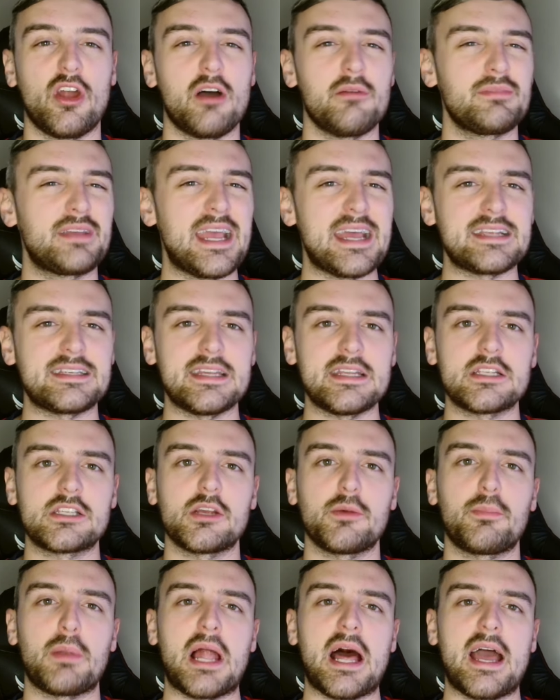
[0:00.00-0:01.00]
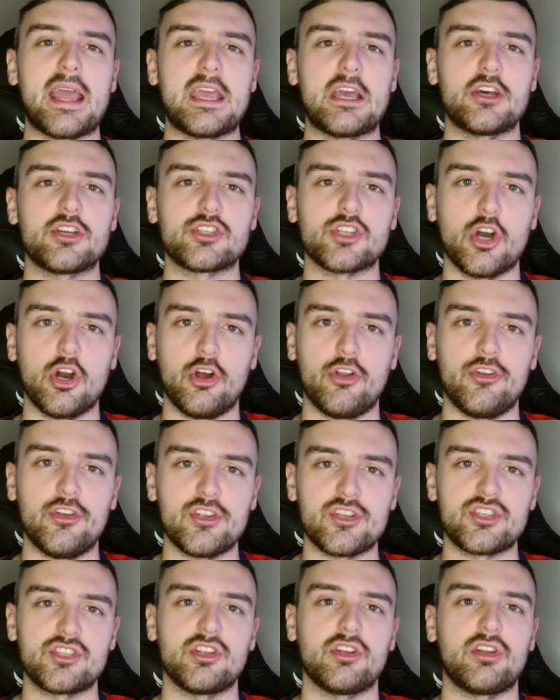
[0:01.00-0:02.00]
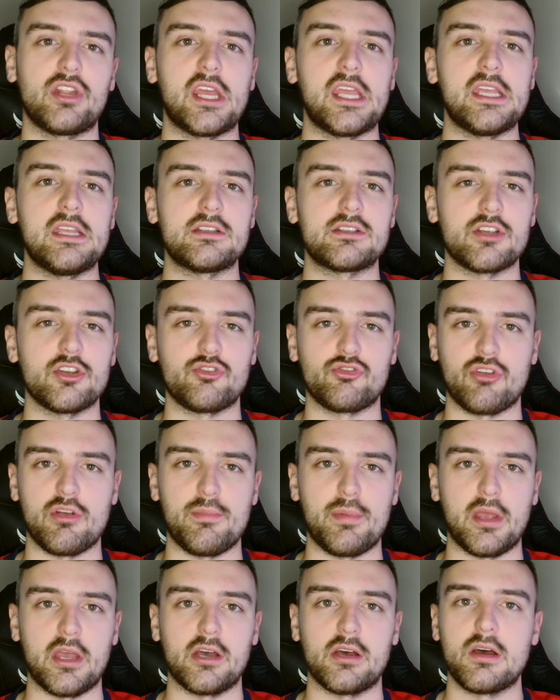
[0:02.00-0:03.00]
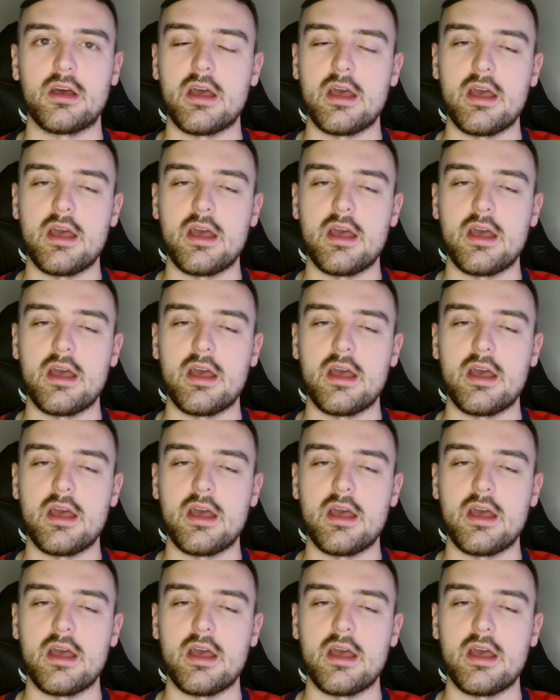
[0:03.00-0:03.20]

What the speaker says: I'm guessing to play as understudy to Trippier.